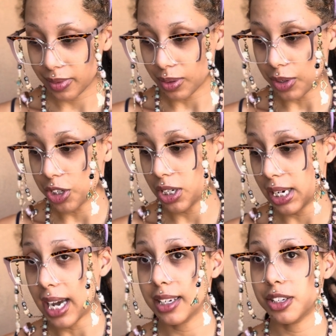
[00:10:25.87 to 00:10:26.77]
Which,
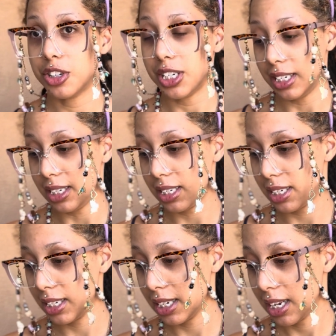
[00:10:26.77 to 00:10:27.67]
yes, she
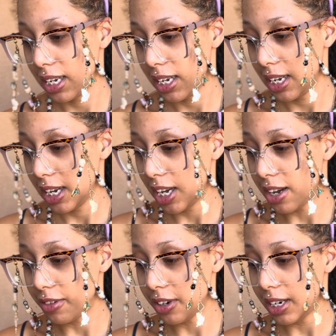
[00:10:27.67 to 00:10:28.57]
is
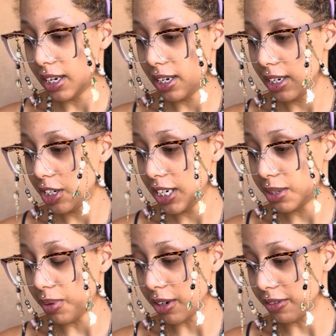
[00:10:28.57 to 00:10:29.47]
covered, she has
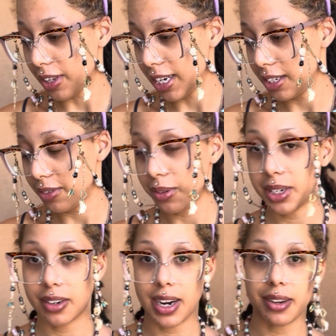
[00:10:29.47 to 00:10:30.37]
butterflies
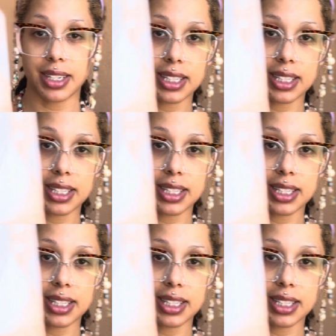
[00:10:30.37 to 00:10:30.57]
floating around at